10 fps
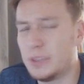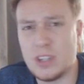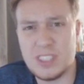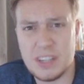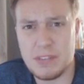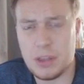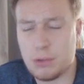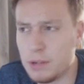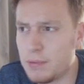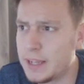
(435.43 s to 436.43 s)
He's only
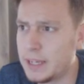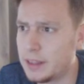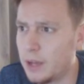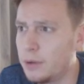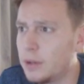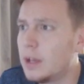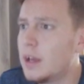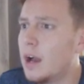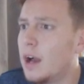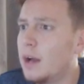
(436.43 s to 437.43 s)
73 rated though,
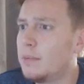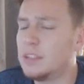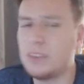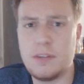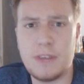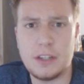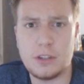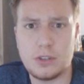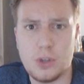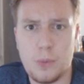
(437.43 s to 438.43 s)
and he's only valued
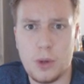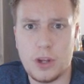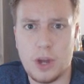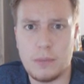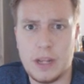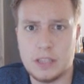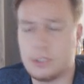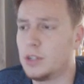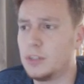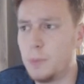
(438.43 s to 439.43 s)
at 2.9 million,
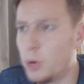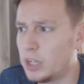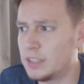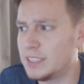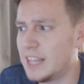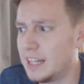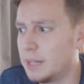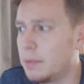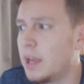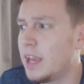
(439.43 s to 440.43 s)
so it's pointless selling him.